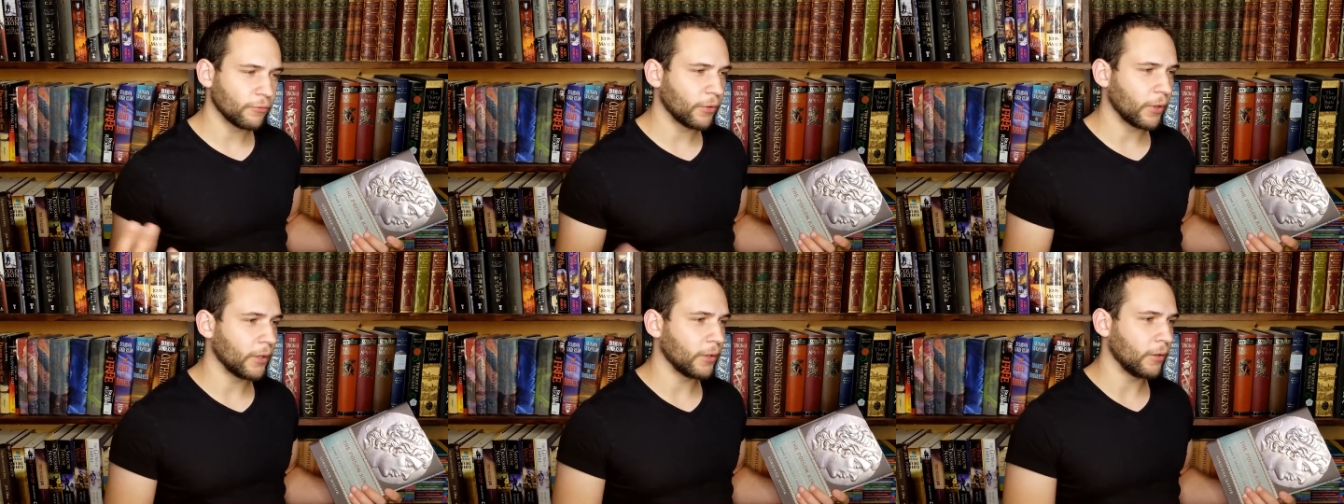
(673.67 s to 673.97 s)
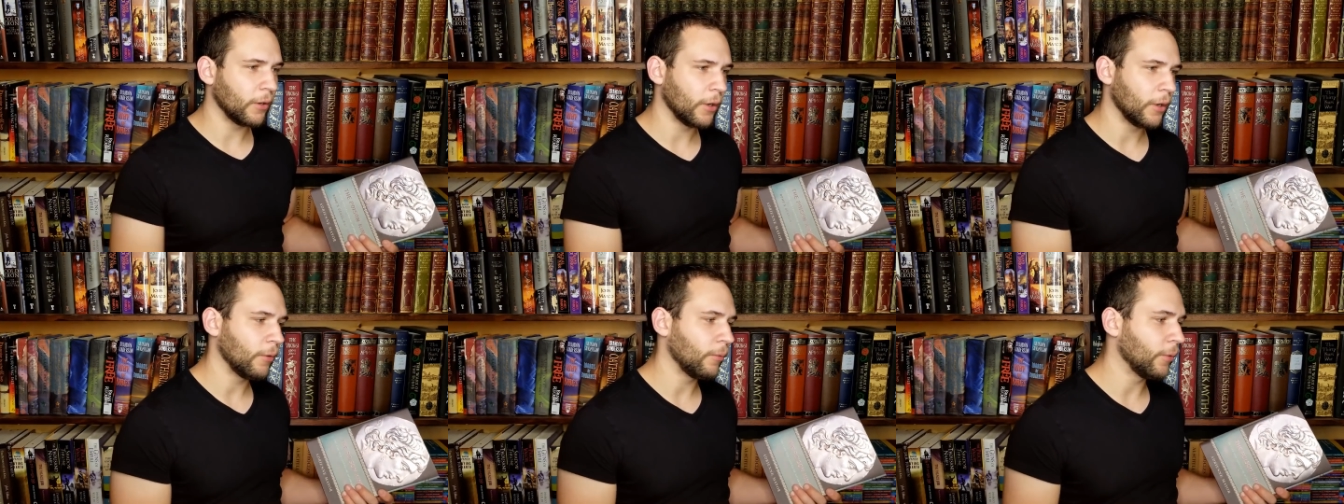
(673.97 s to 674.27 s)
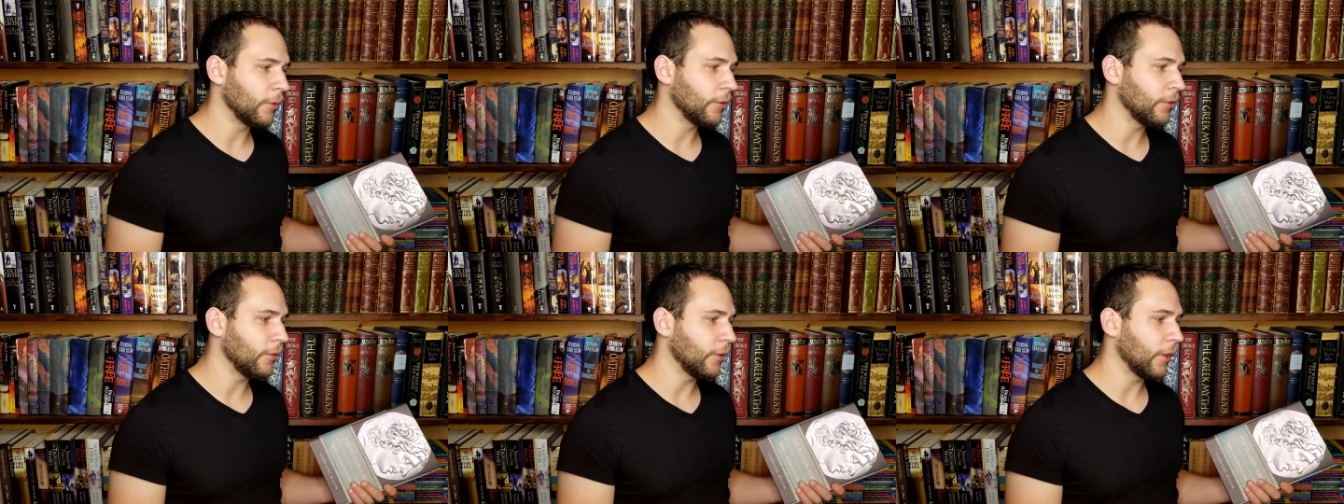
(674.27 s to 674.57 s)
Front
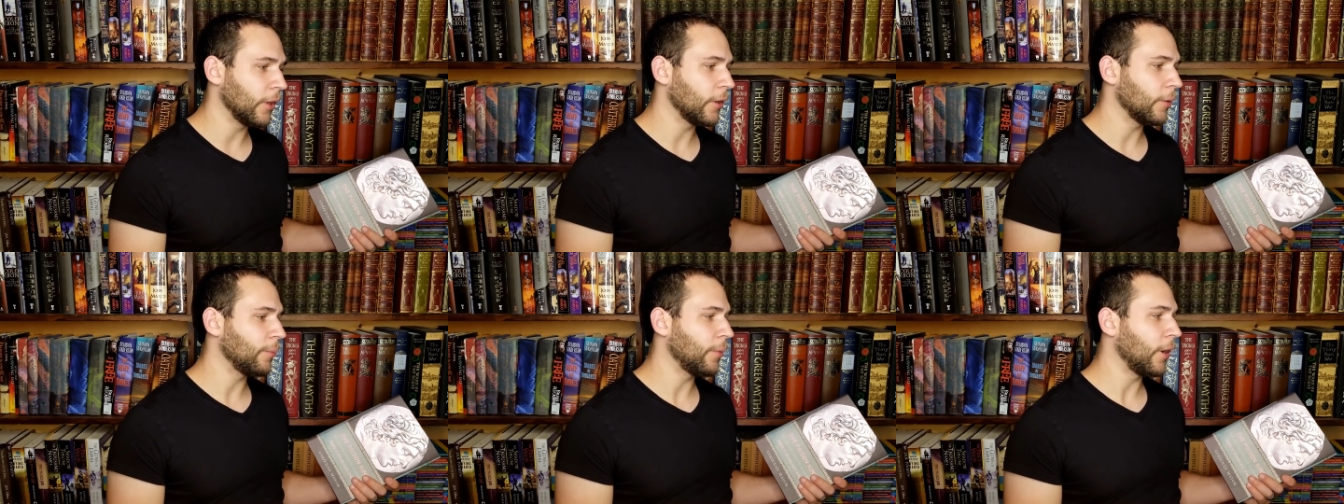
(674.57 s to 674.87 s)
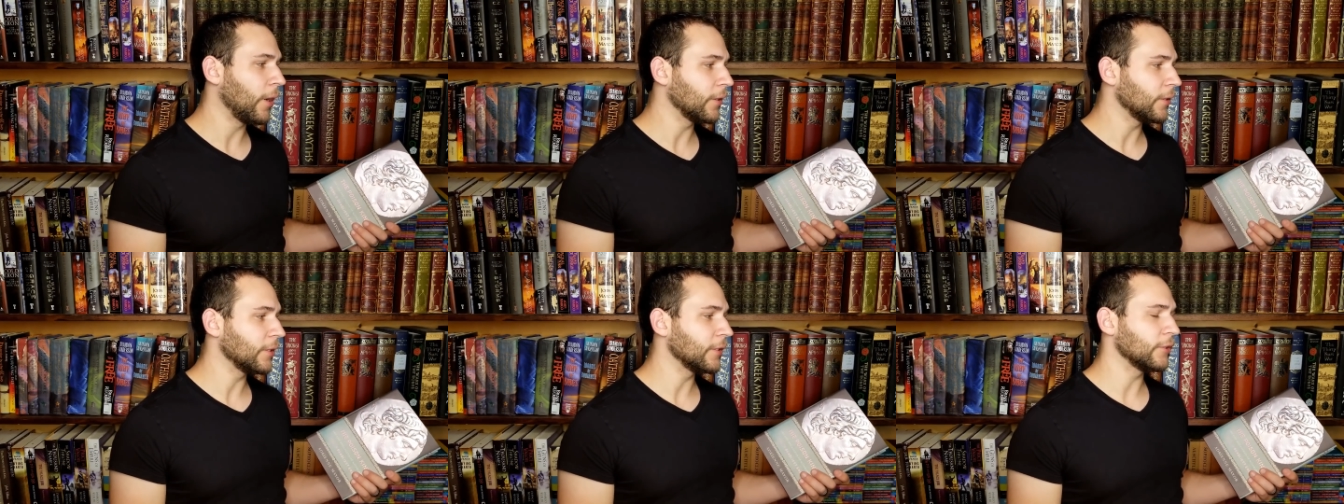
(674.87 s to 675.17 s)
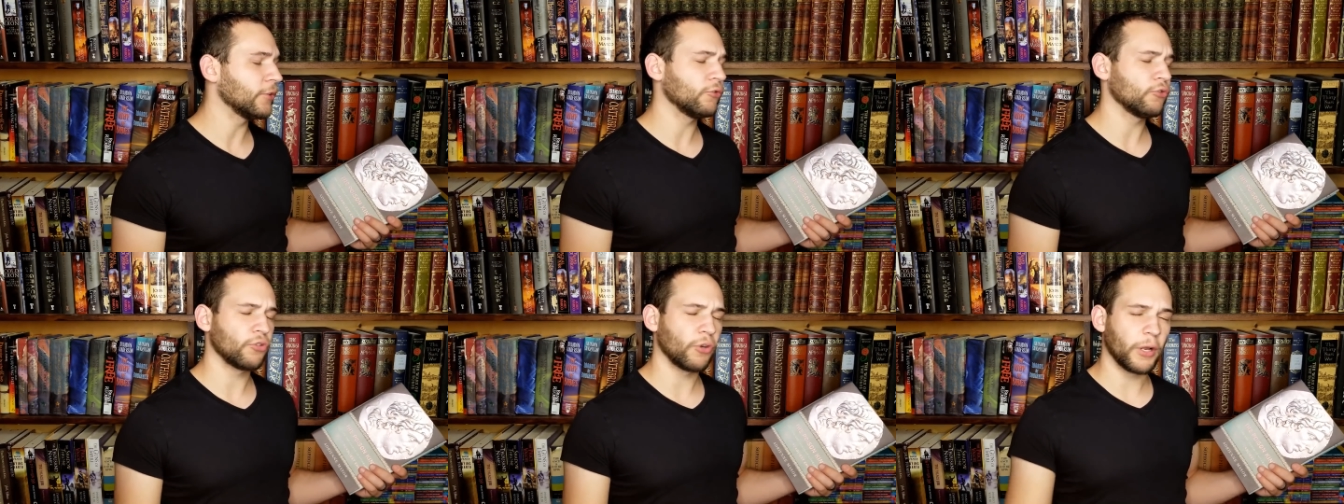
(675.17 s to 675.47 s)
with uh,
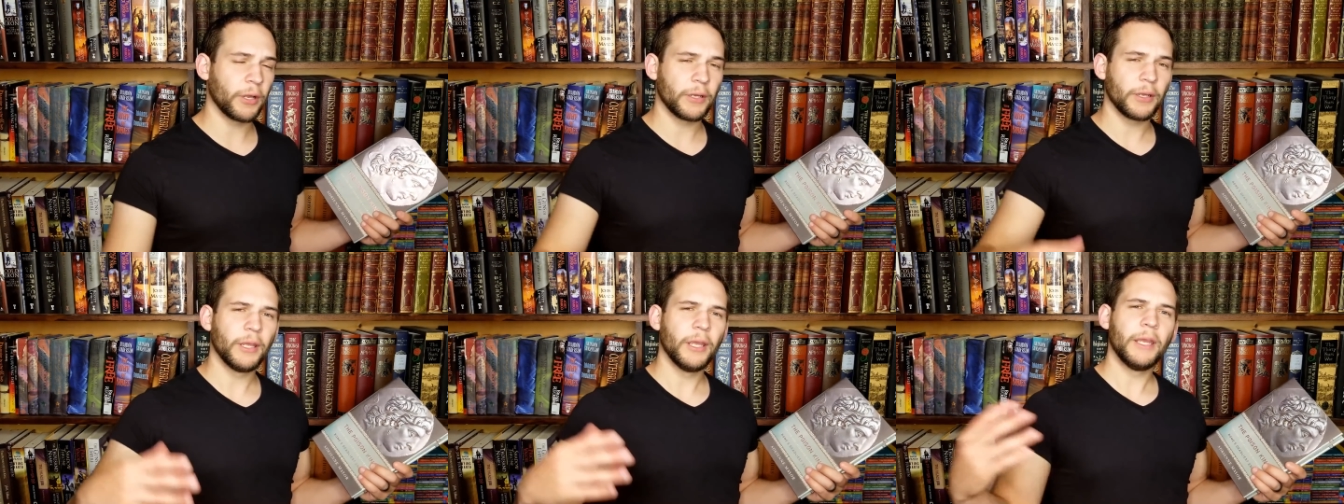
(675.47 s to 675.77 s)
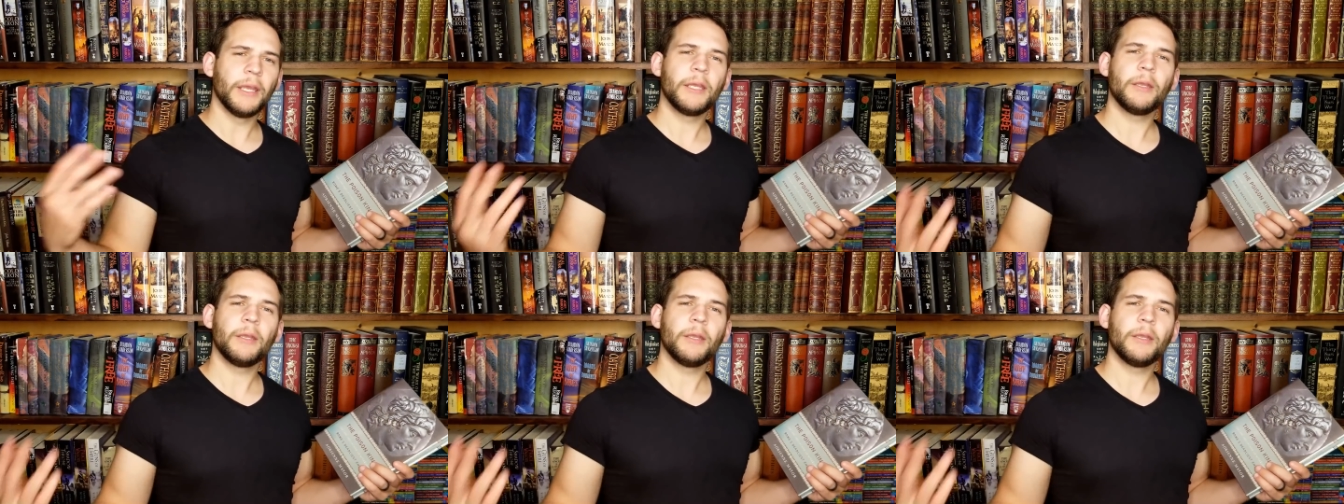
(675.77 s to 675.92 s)
Pontus trying,